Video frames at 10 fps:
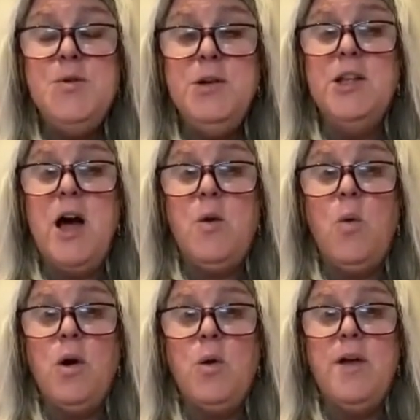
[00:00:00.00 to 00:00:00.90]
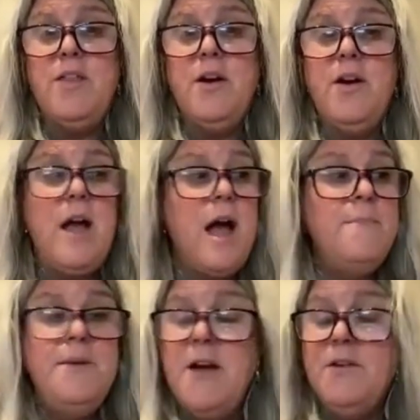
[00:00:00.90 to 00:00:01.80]
do a lot of work with her.
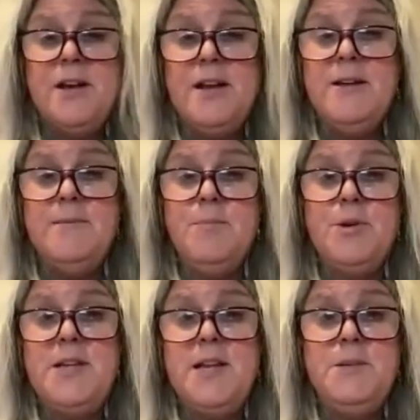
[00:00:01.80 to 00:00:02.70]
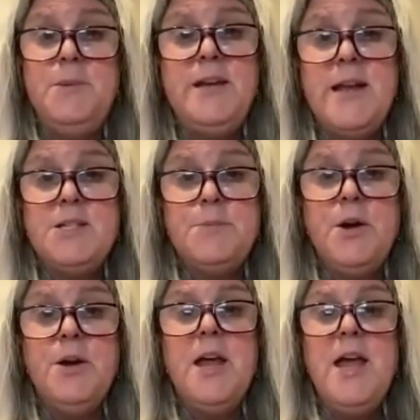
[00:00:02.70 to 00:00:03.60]
I'm never going to pretend to be an
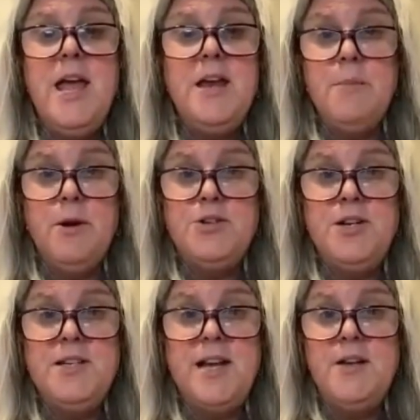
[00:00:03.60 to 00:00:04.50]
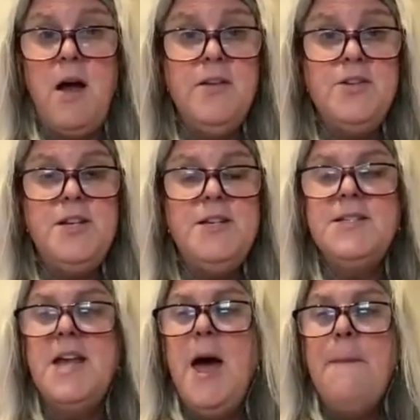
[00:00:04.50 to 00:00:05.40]
expert in emerging
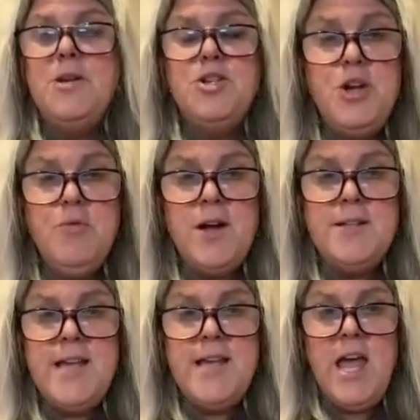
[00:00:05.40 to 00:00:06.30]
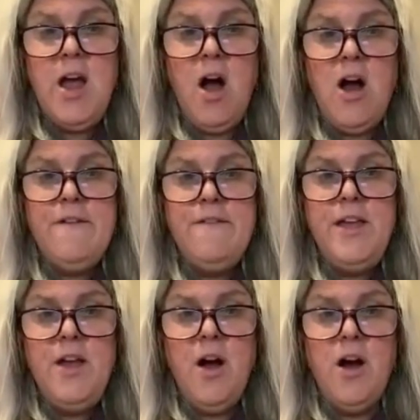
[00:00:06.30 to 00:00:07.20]
technologies, but she runs AR,
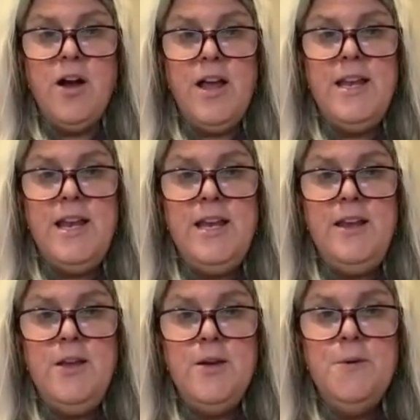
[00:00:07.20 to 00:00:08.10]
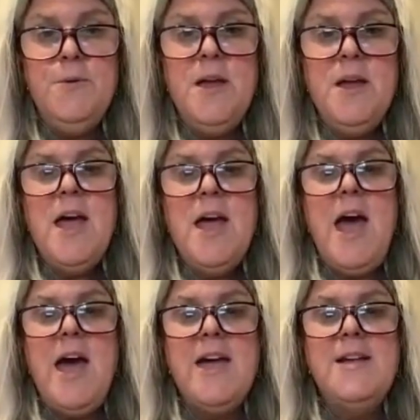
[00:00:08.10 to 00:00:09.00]
VR in EDU.
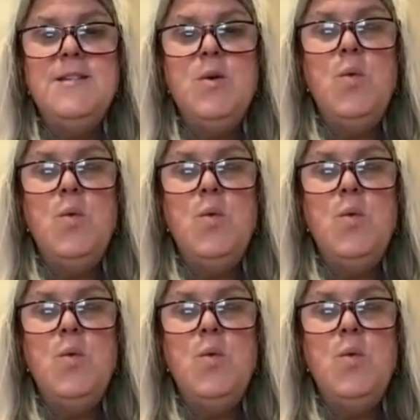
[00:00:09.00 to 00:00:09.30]
And